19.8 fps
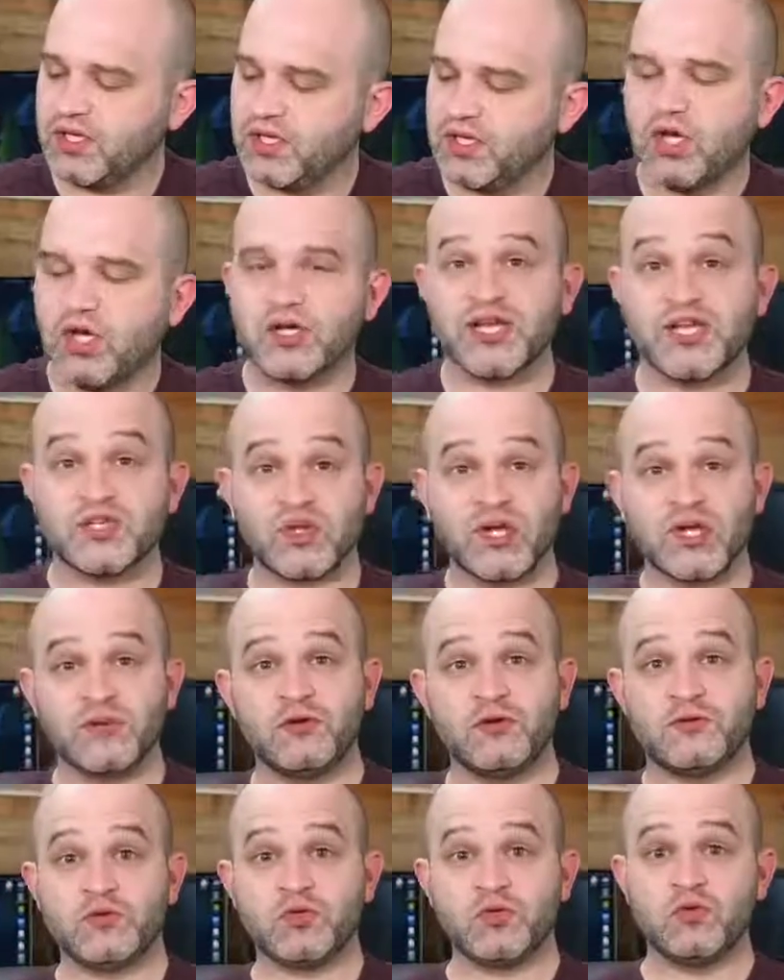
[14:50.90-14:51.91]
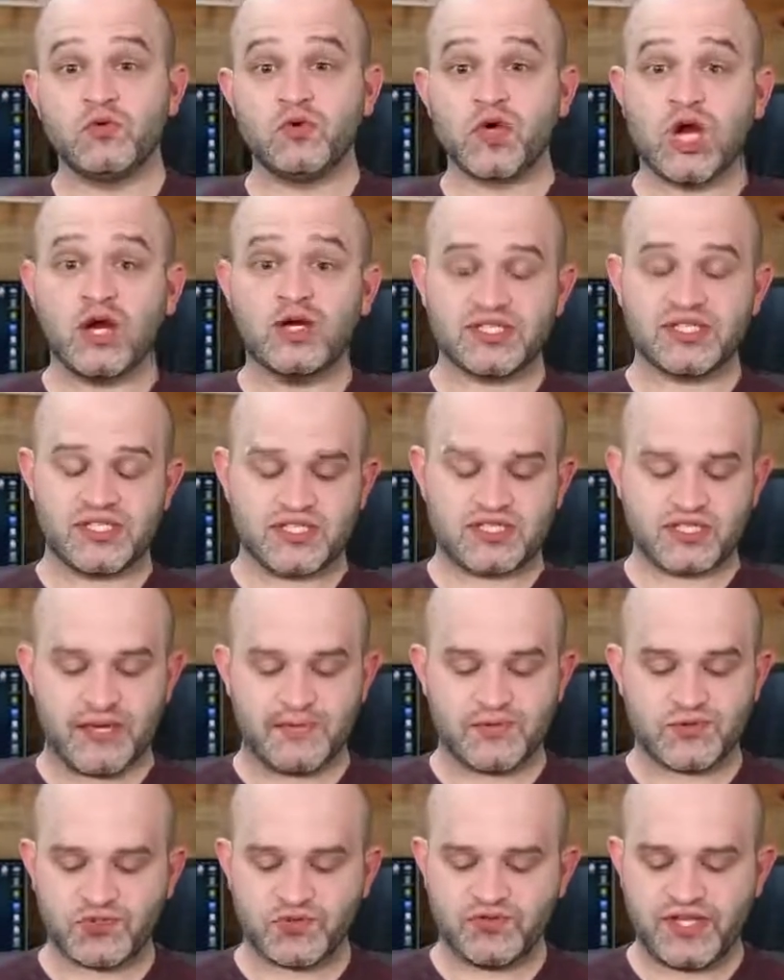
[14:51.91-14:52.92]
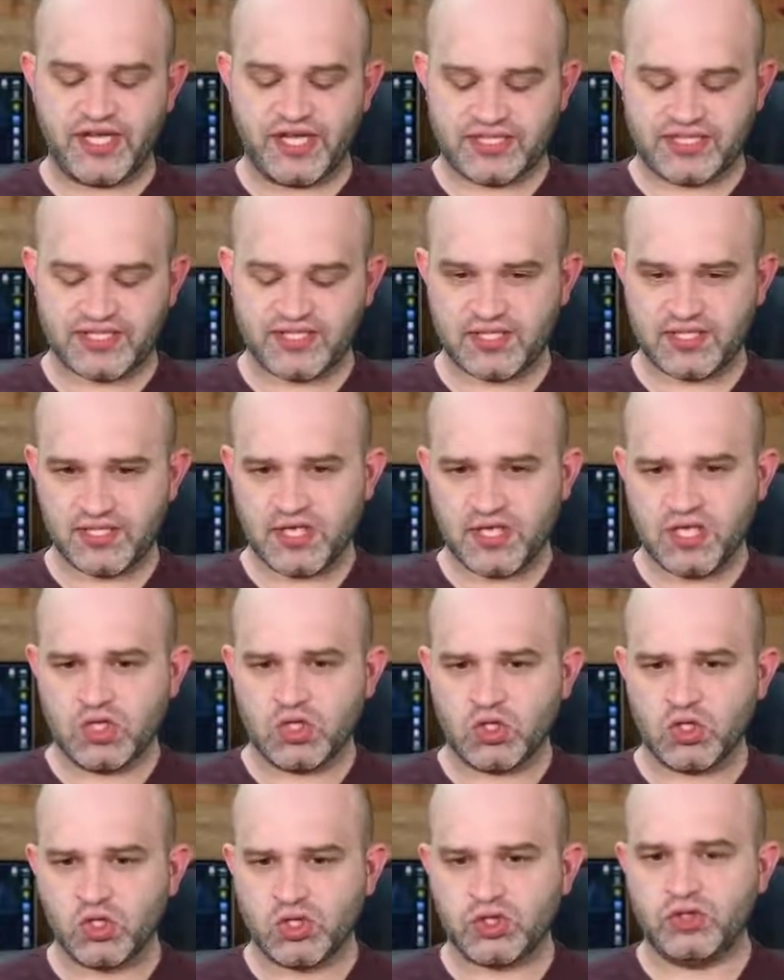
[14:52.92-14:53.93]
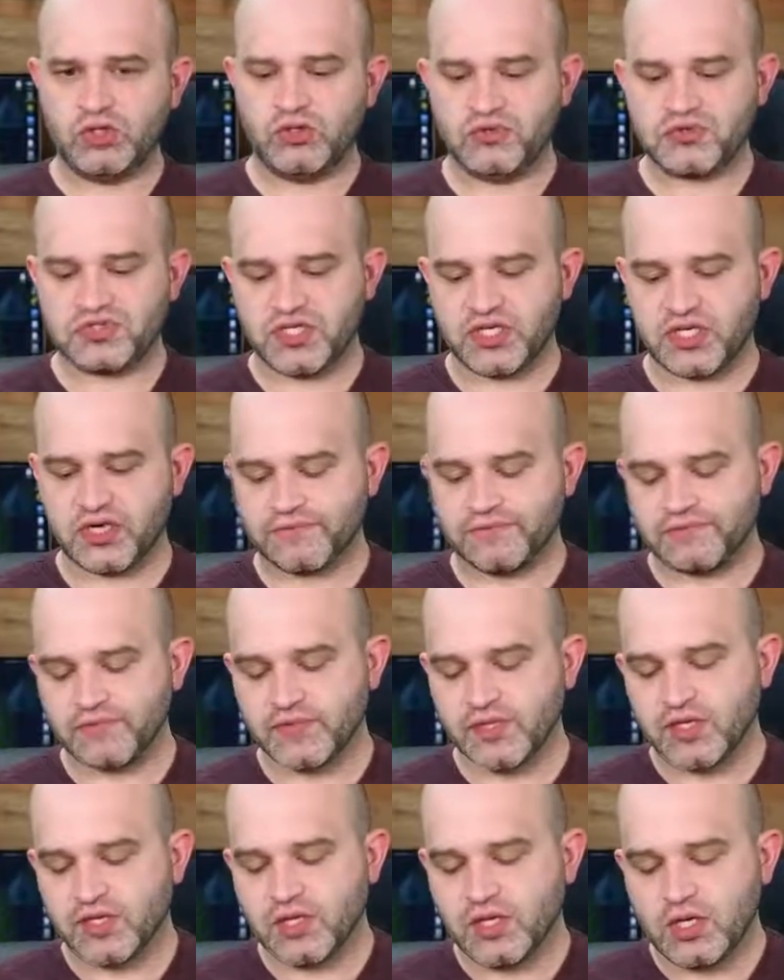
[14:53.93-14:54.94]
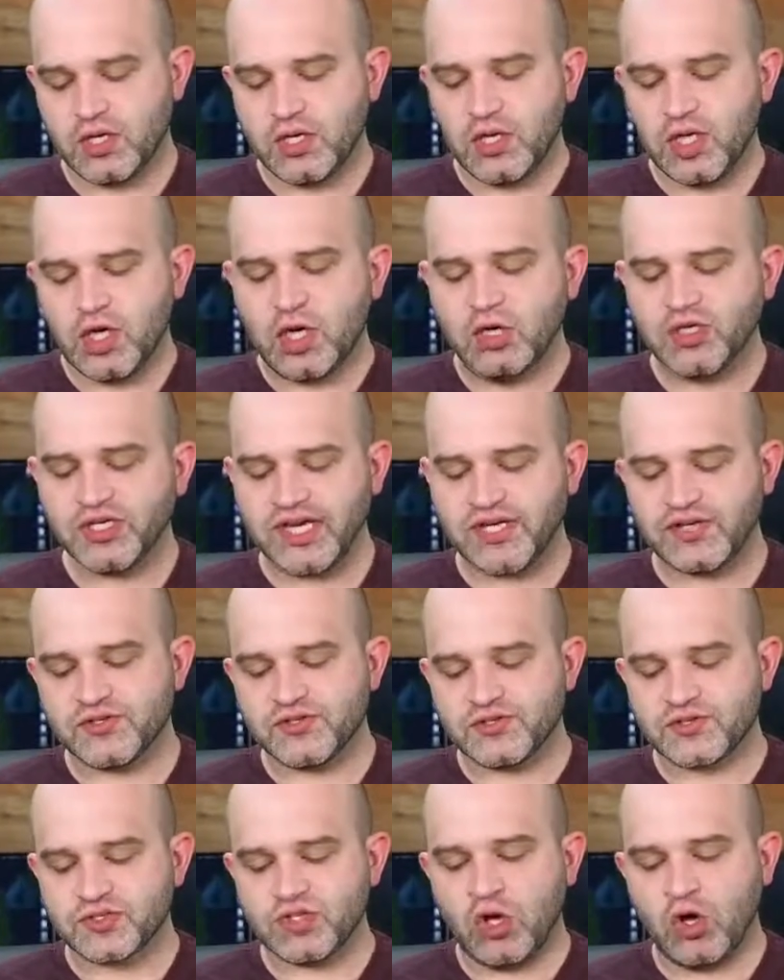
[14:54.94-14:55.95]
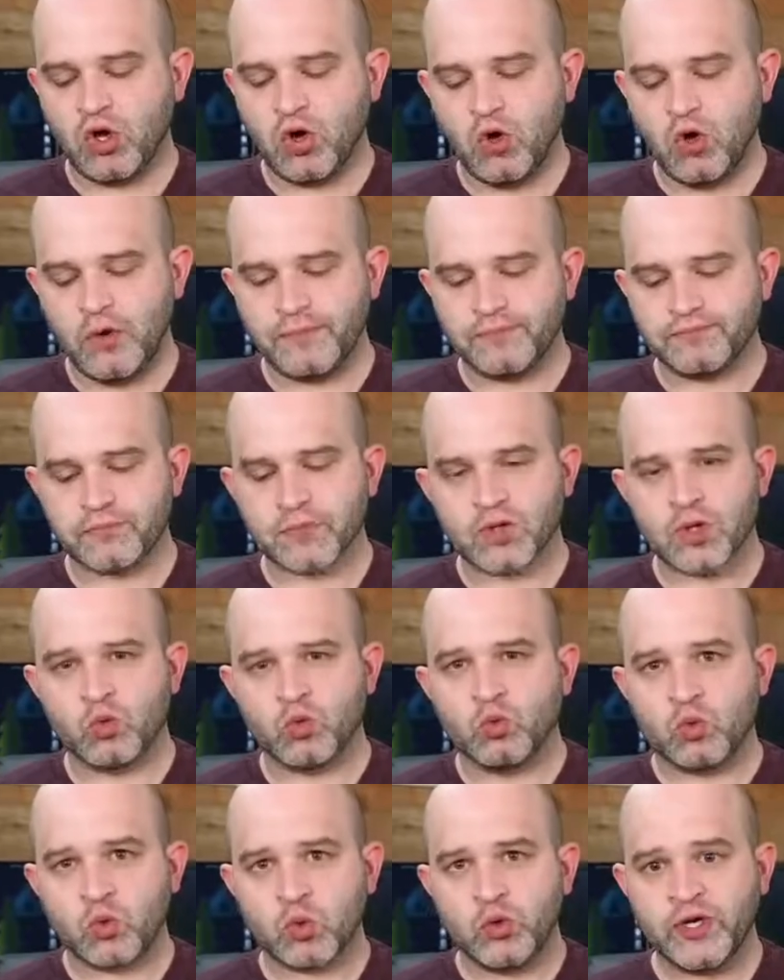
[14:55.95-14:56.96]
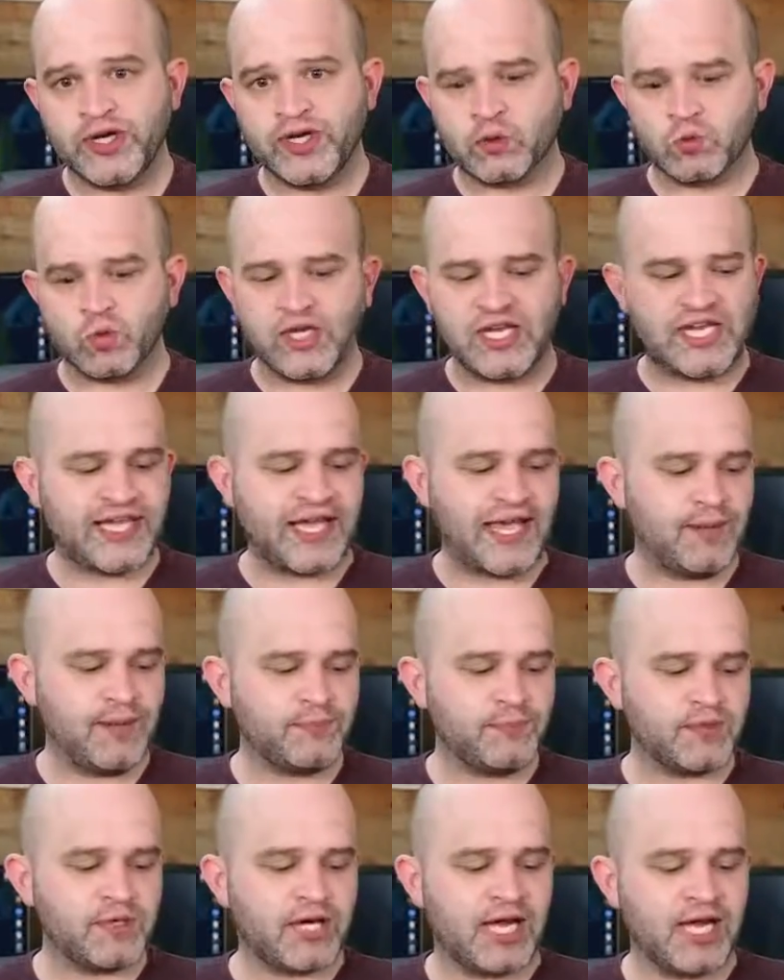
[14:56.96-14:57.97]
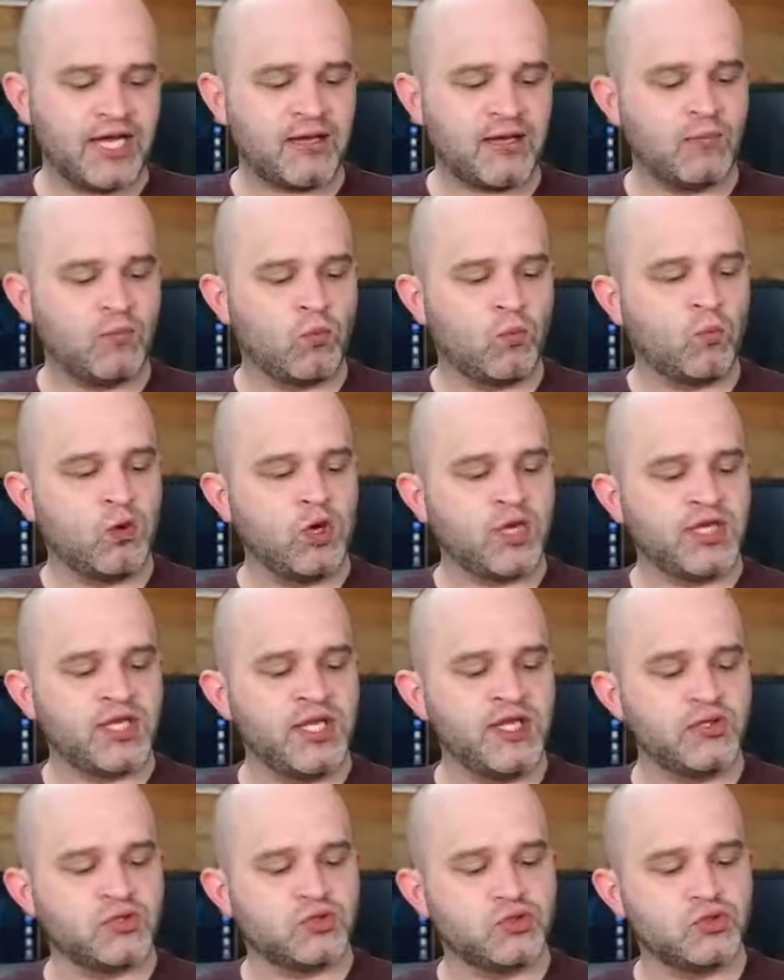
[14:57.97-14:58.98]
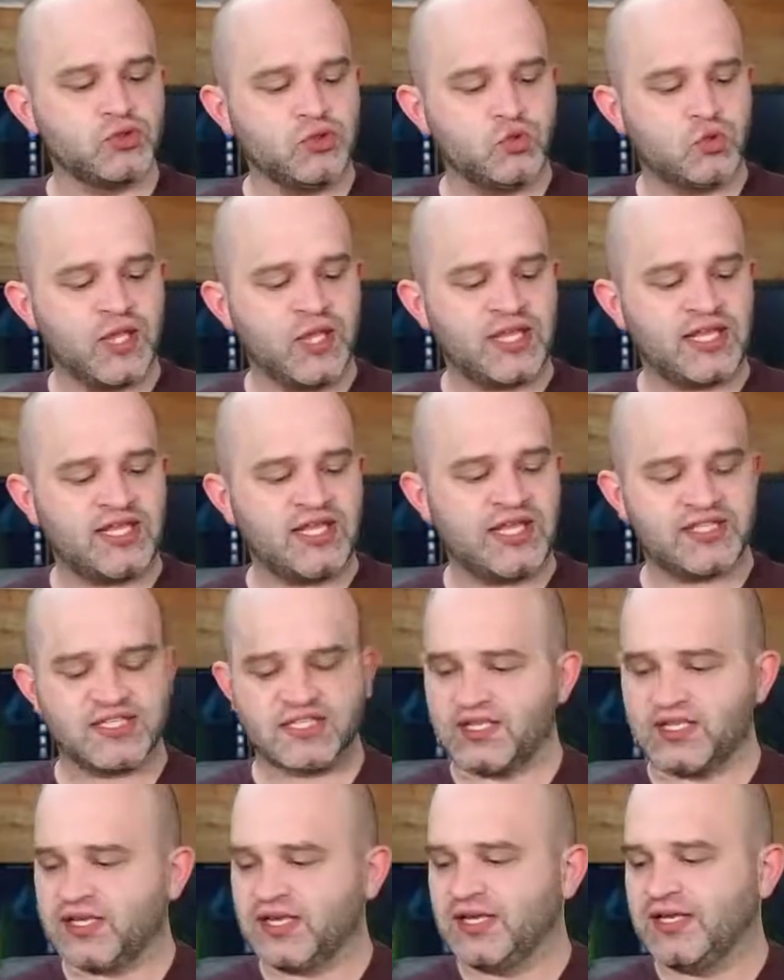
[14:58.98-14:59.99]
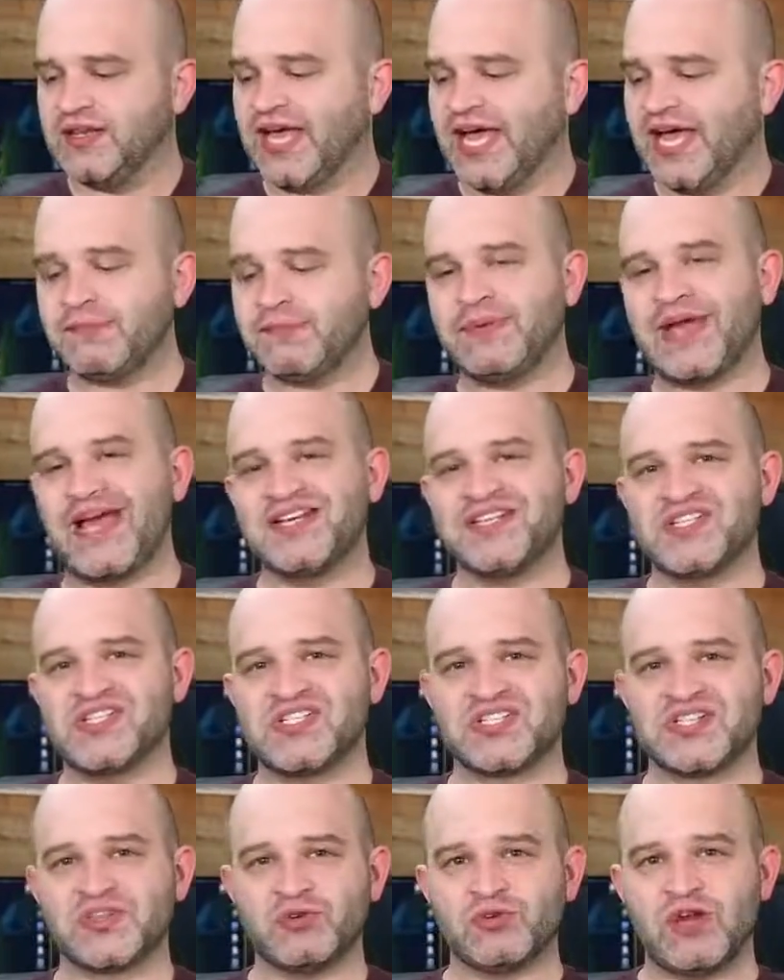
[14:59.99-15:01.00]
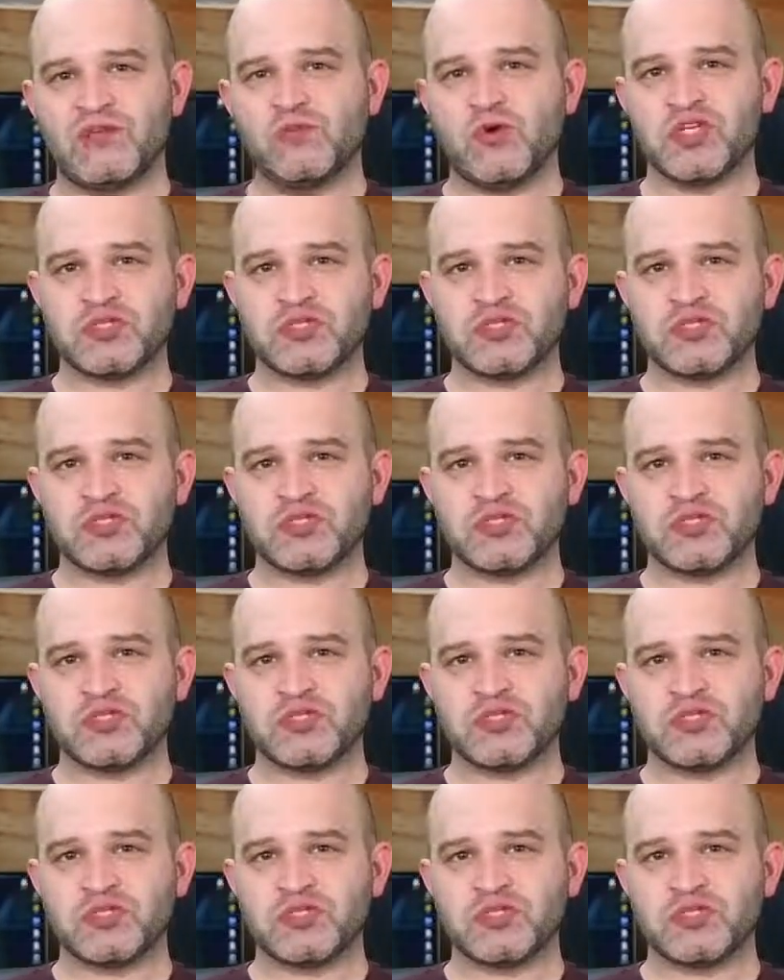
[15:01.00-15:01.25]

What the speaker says: Okay, so I can move 2 cards at a time. So that's good news here. Okay, so Quick recap, I am working to get 9 badges, 3 of which